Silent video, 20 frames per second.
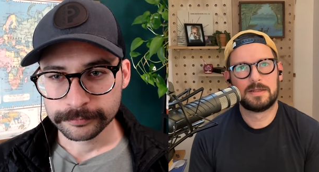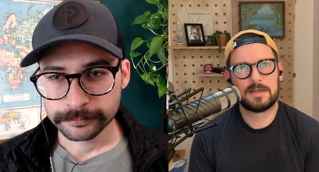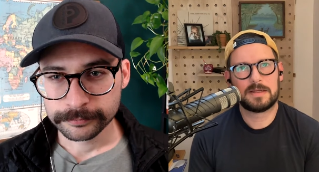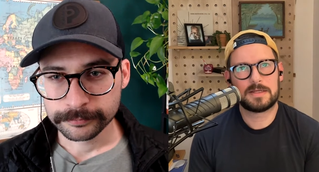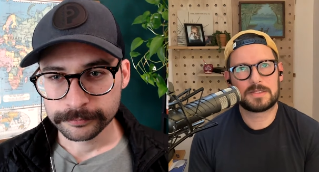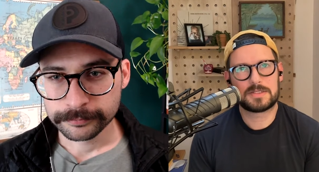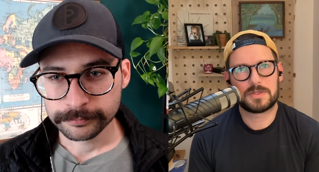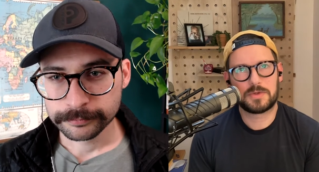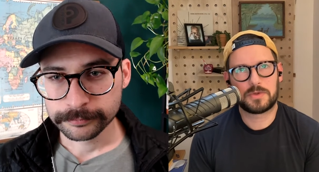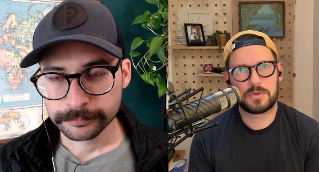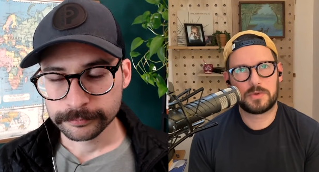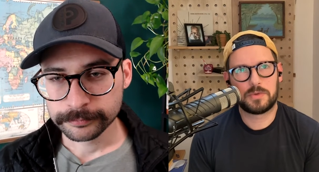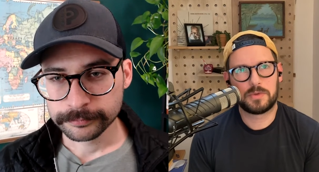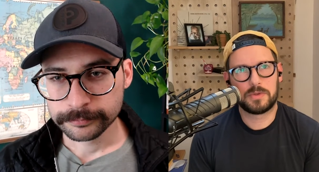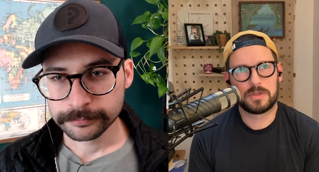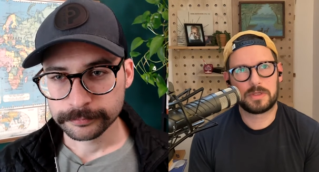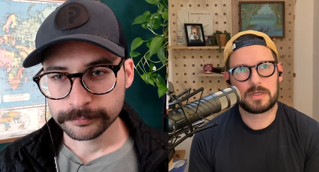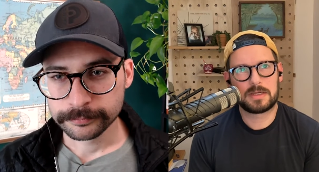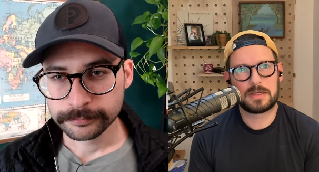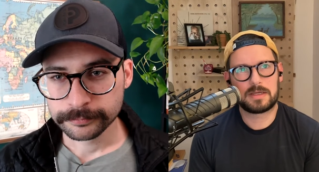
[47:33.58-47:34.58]
Speaker 1: that's so
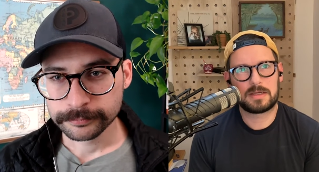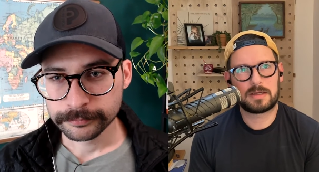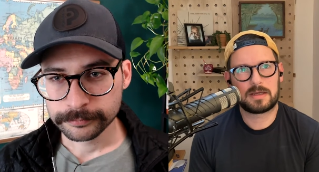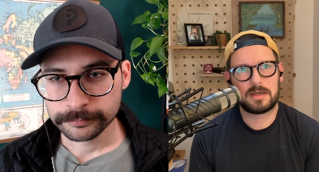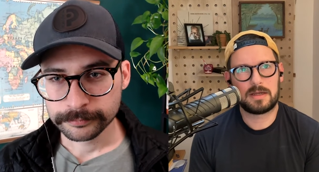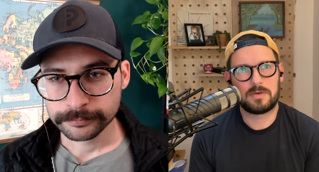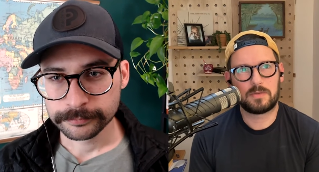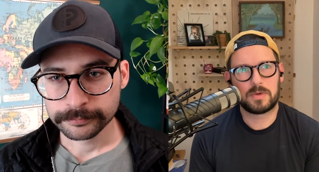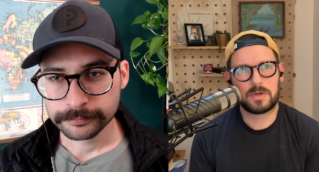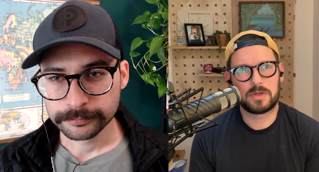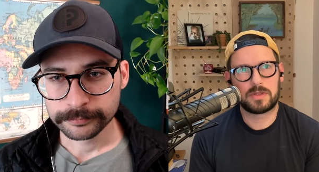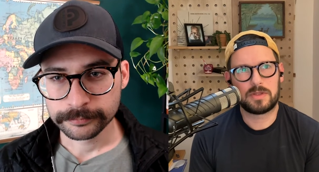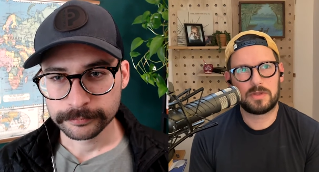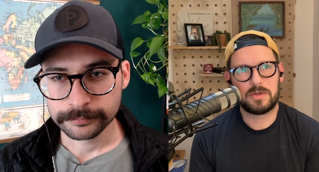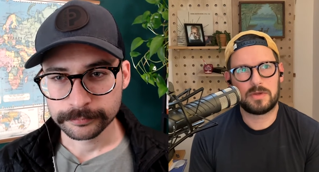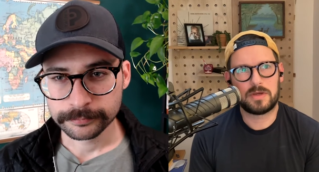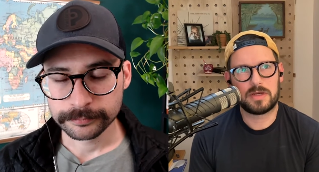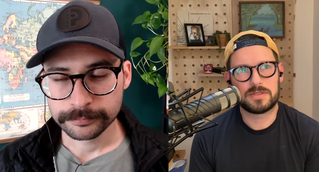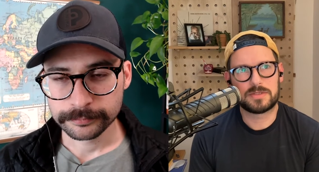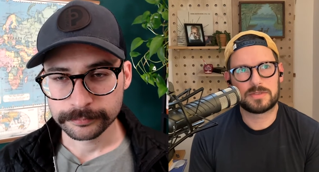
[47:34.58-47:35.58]
cool. The kind of work that
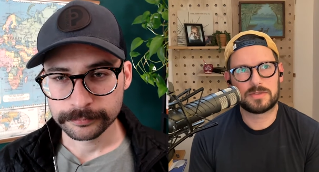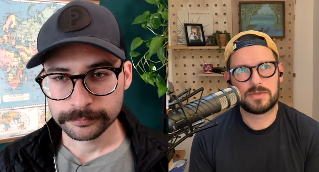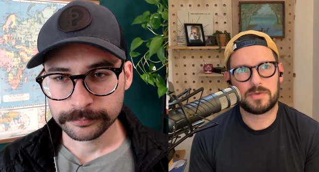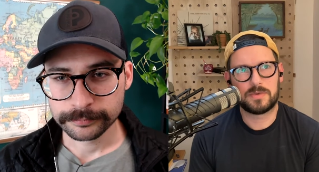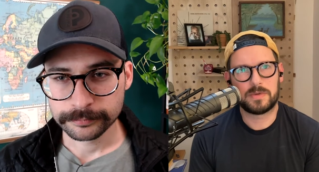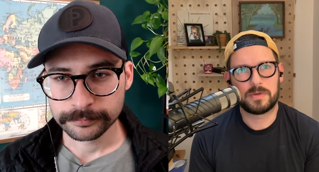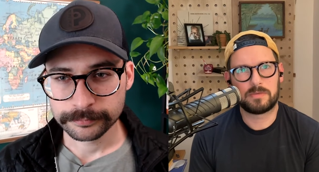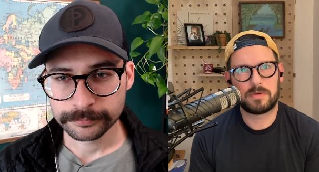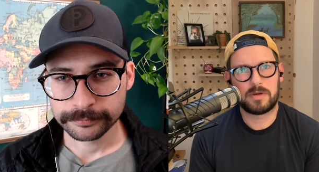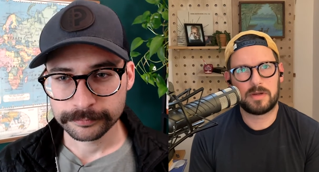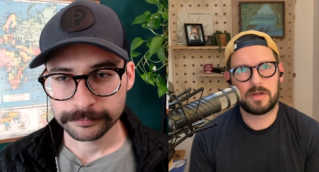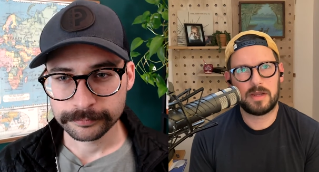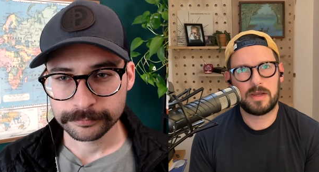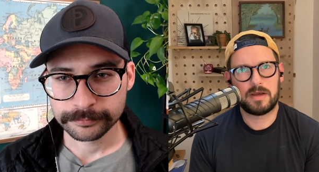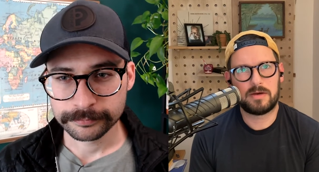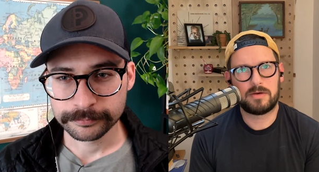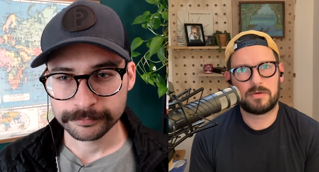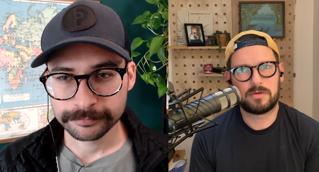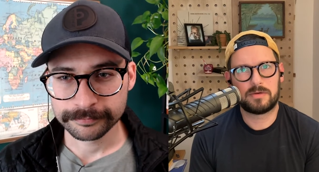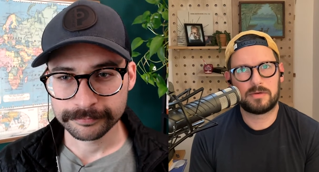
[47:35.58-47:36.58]
you guys are doing right
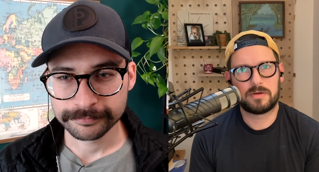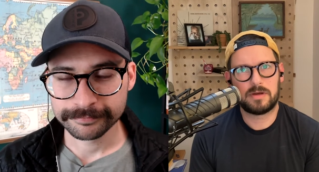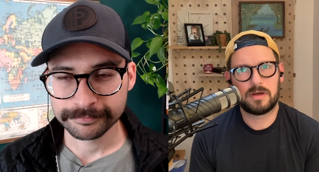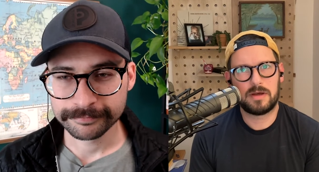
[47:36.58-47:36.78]
now.